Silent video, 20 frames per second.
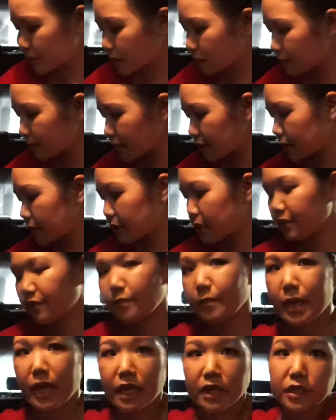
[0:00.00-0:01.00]
put some of the
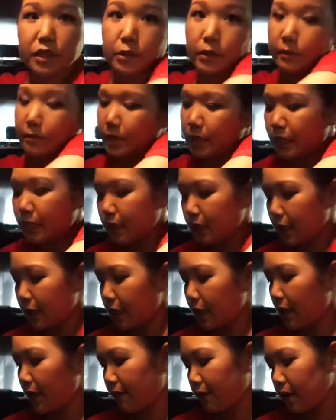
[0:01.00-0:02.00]
stuff back so I'm not like
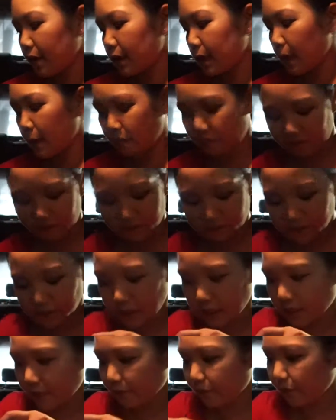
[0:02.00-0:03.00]
having a lot full of
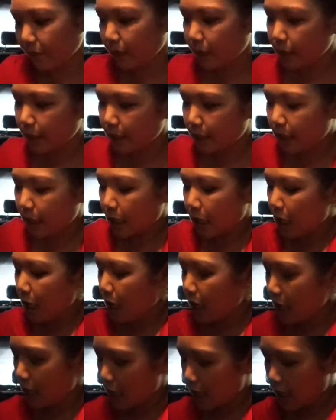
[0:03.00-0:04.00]
stuff.
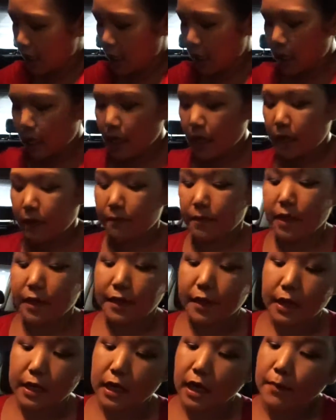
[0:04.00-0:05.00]
Um,
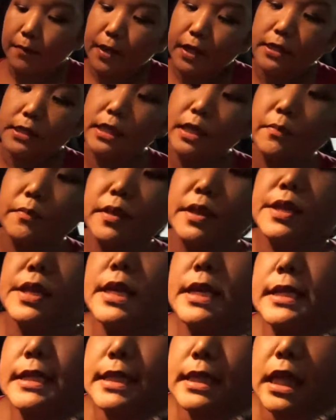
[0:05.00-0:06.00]
then I picked up
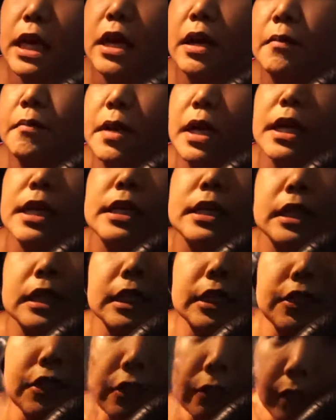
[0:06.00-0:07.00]
this um,
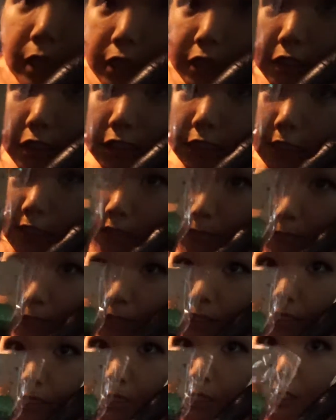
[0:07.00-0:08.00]
glitter washi tape
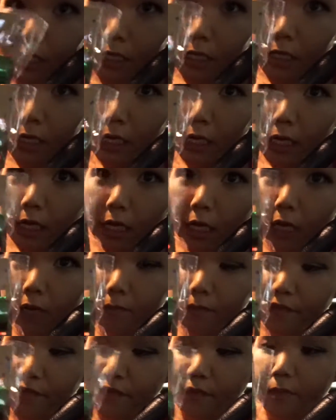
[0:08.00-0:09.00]

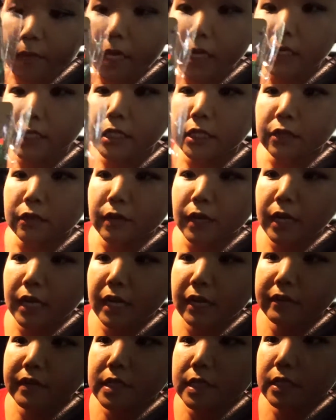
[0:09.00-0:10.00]
um, from the Arts and
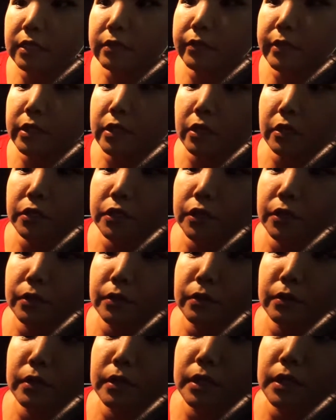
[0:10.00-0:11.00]
Crafts. This was
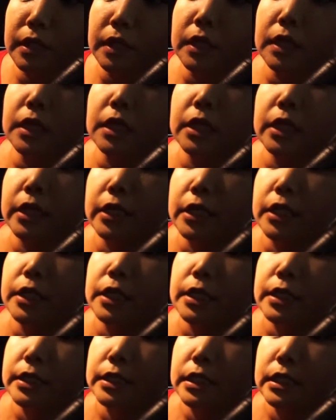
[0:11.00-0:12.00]
also,
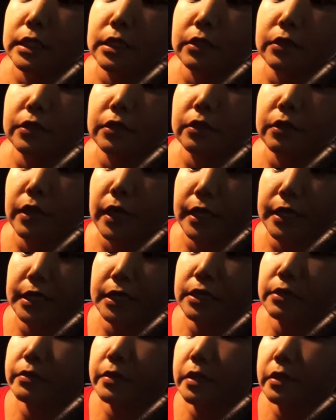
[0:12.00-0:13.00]
this also, I think
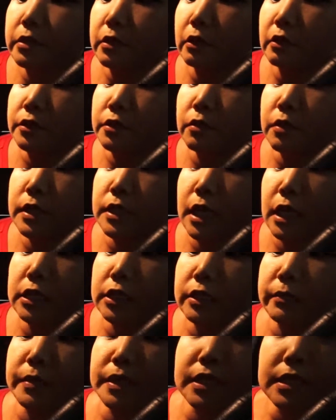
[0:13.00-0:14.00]
this was also a
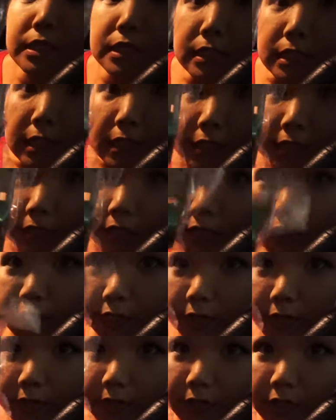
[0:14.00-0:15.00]
dollar, but this is like the
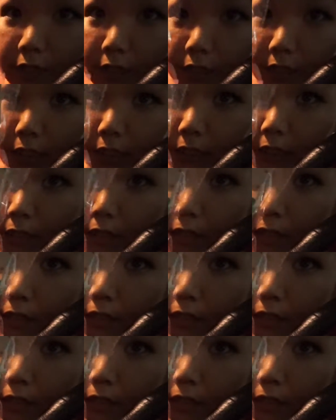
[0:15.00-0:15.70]
holographic kind.